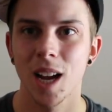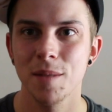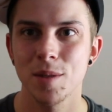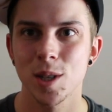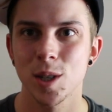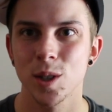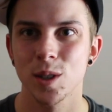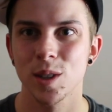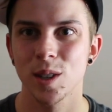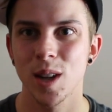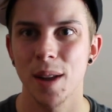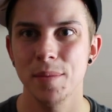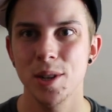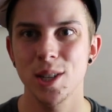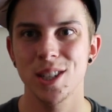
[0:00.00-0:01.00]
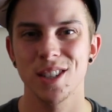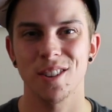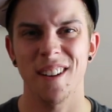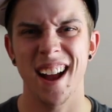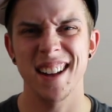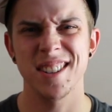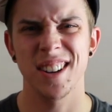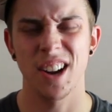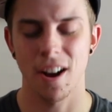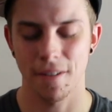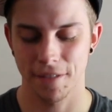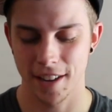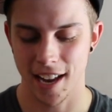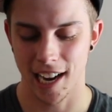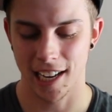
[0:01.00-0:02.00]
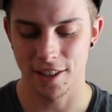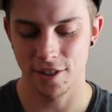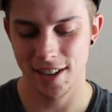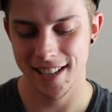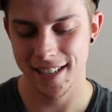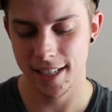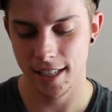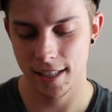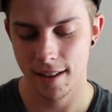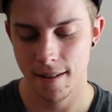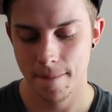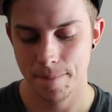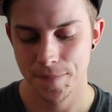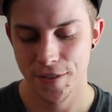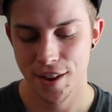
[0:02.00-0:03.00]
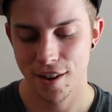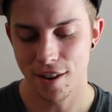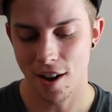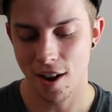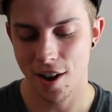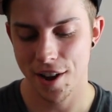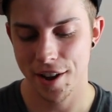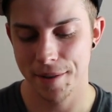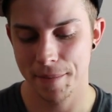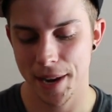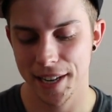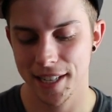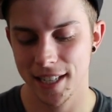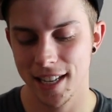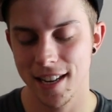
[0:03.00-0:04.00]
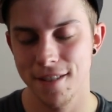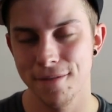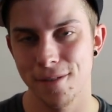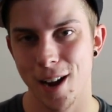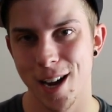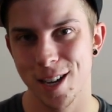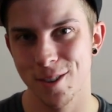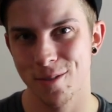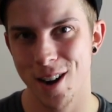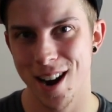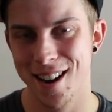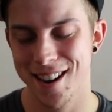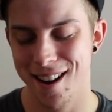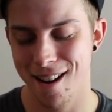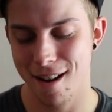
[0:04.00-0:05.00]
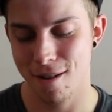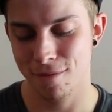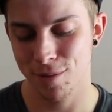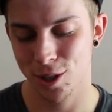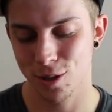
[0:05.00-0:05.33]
I'm just scratching off the address on my T-vial right now